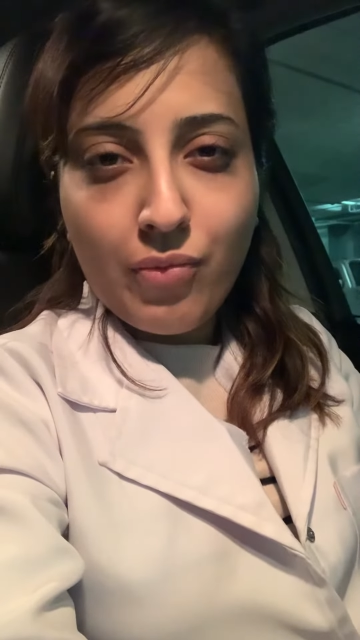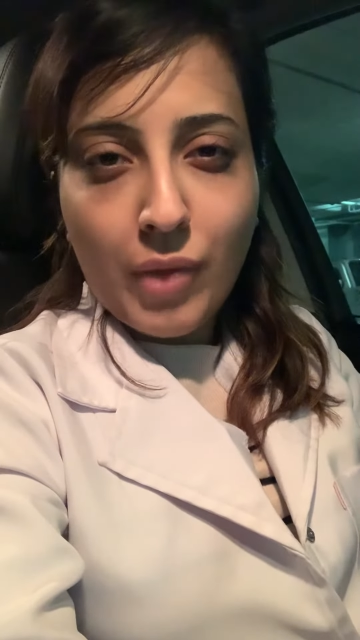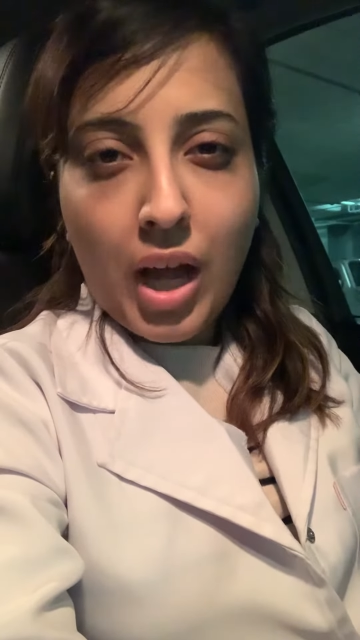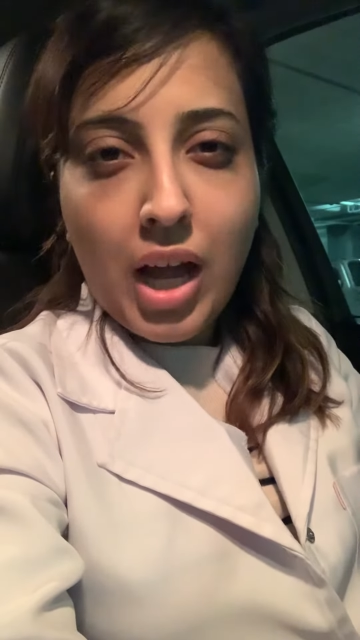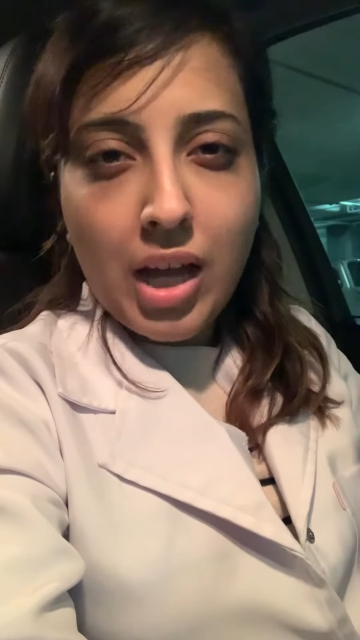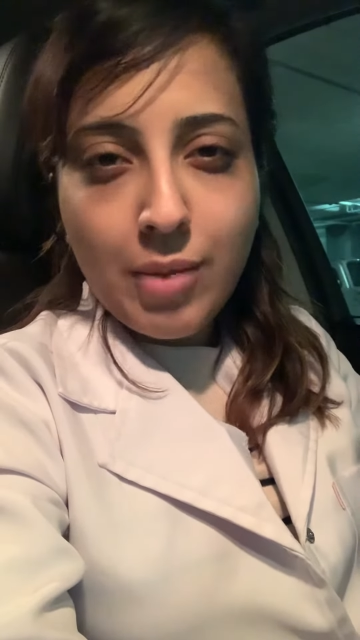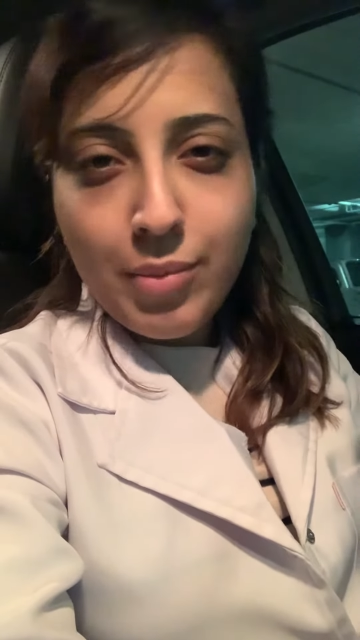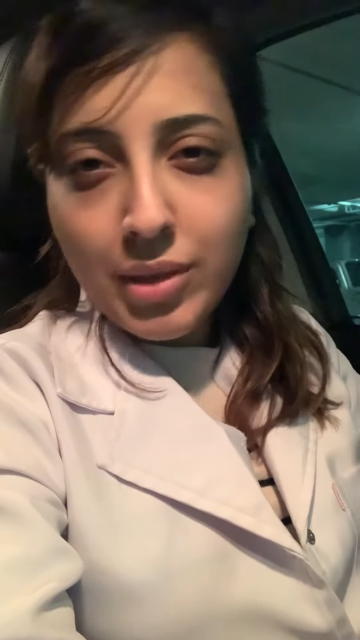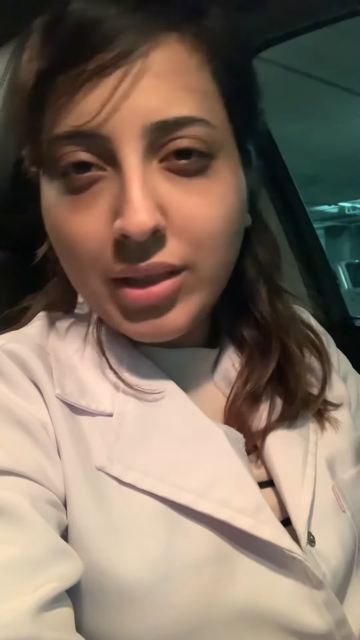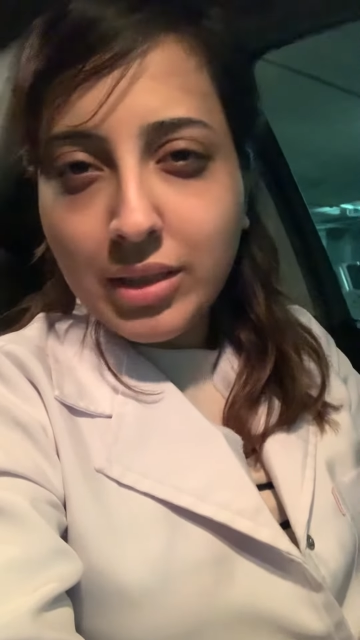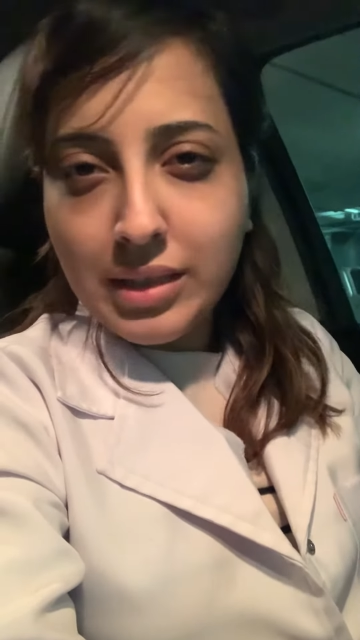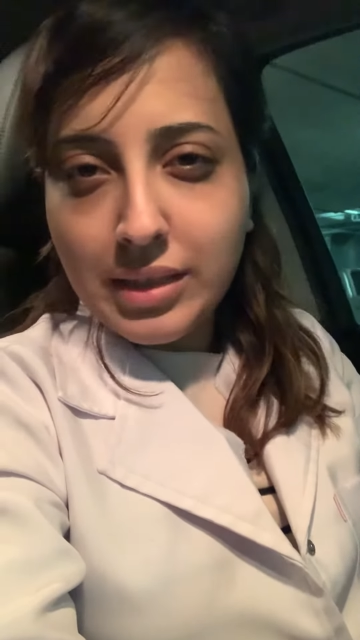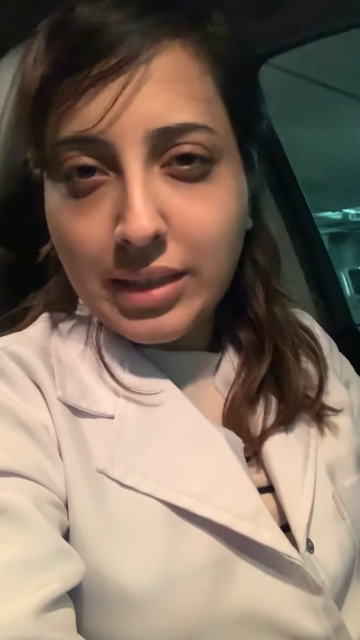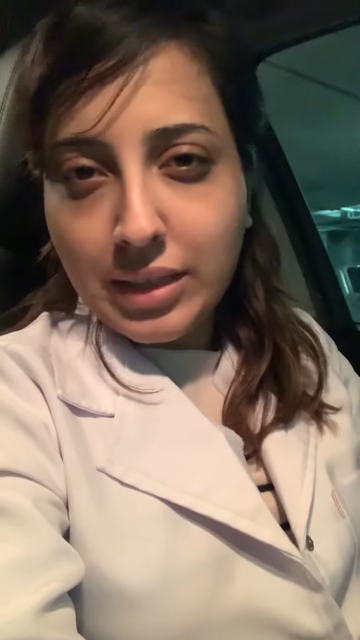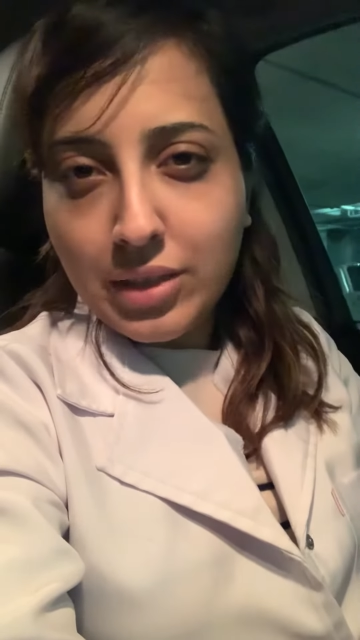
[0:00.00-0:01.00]
I'm a
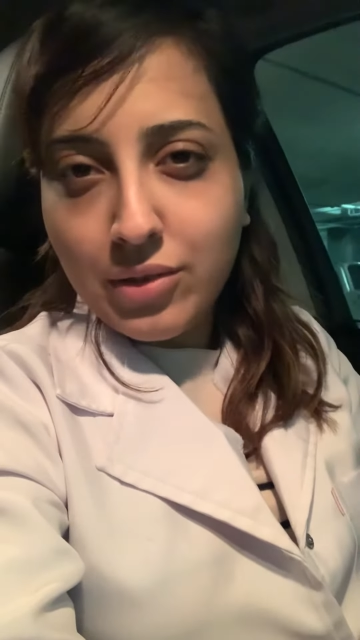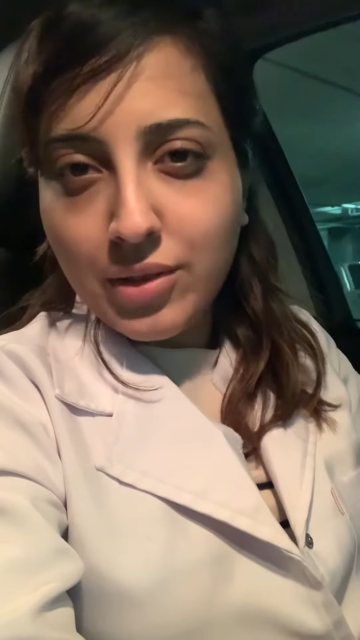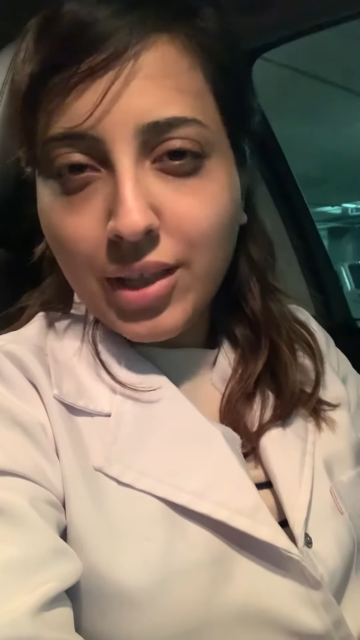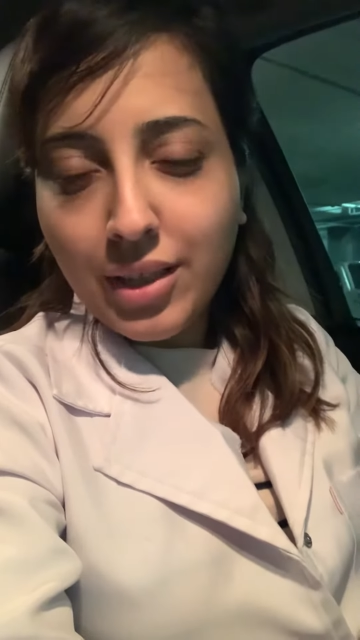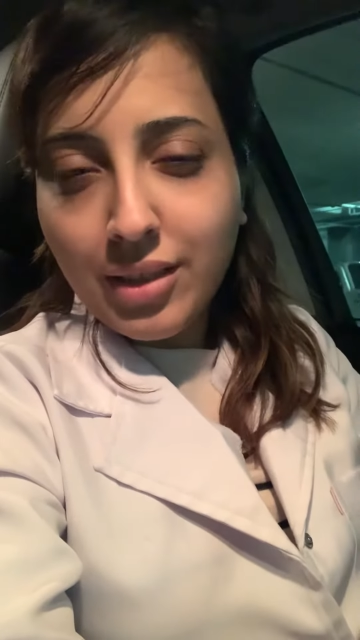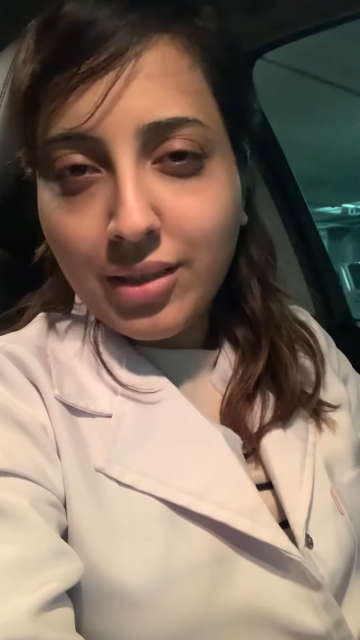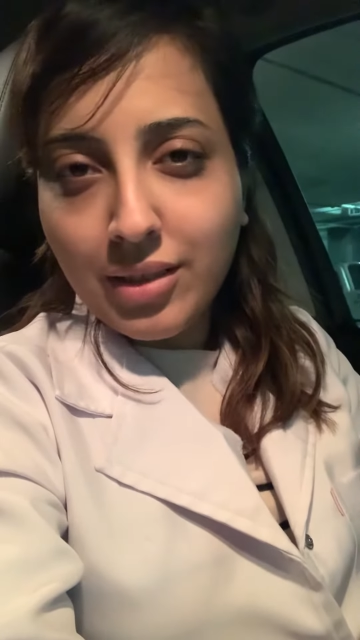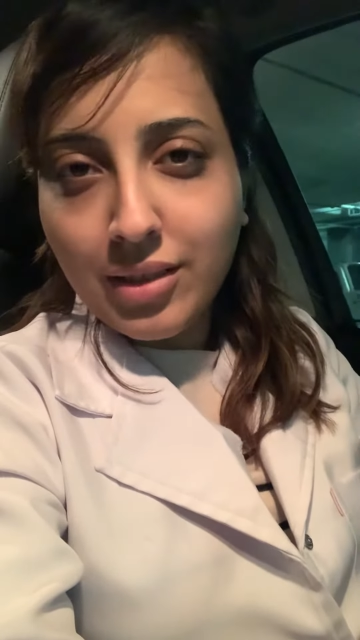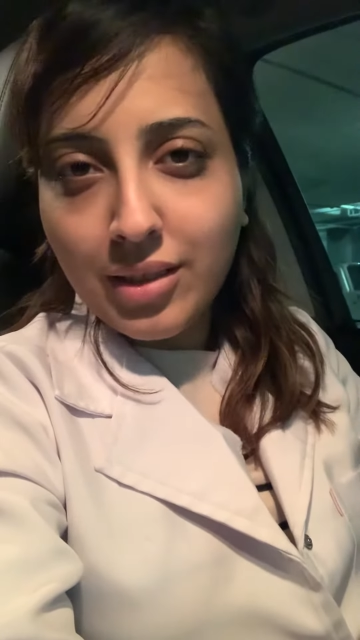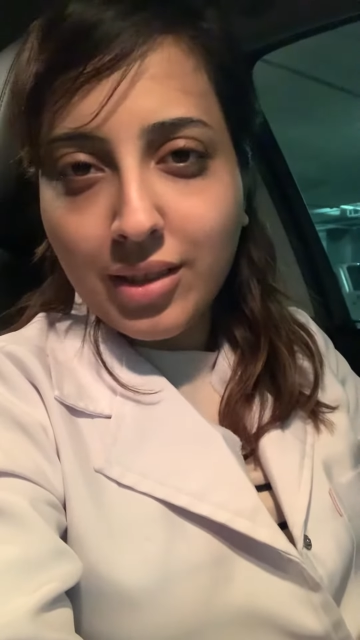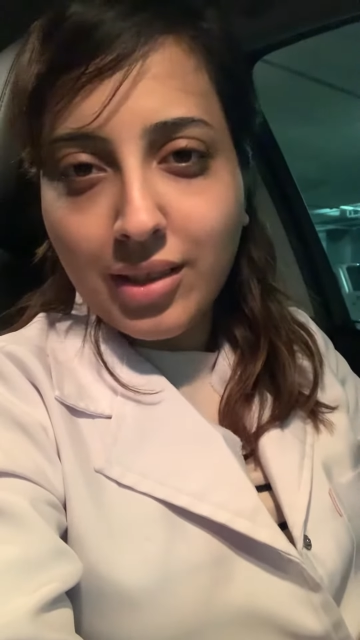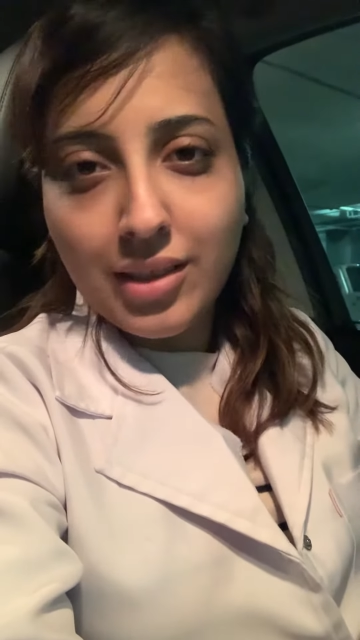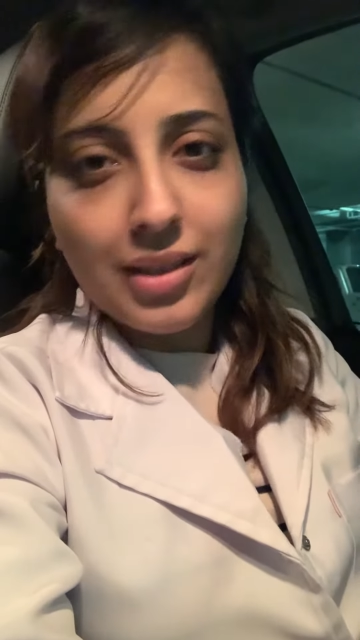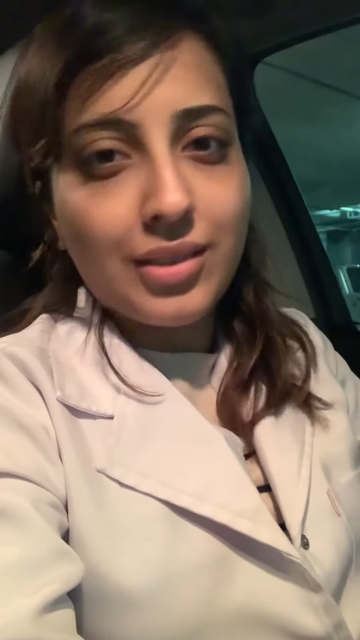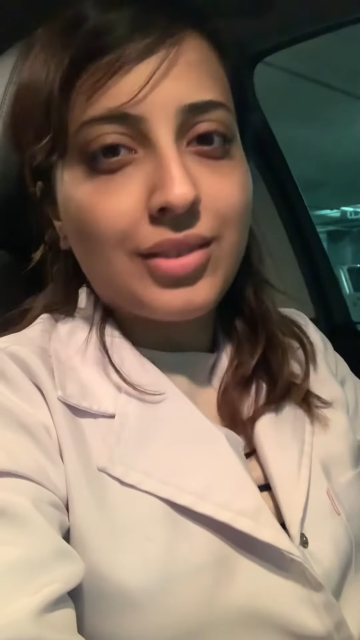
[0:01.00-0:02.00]
little sick today
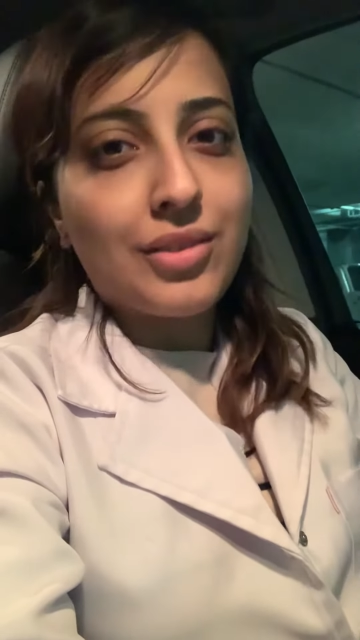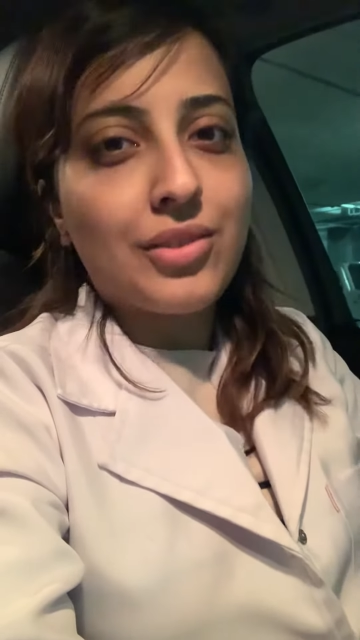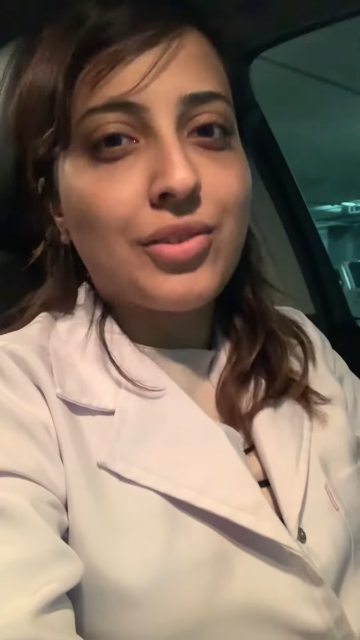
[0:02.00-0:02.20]
and